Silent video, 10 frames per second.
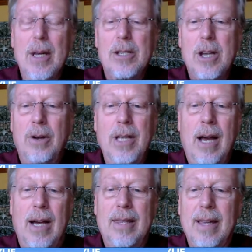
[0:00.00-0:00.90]
So
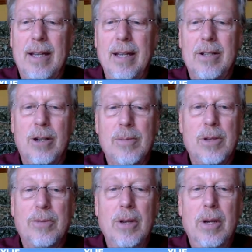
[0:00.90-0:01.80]
yeah, I think in terms
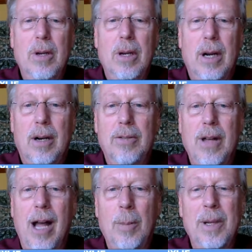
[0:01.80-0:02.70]
of
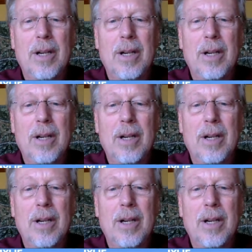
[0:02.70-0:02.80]
helping to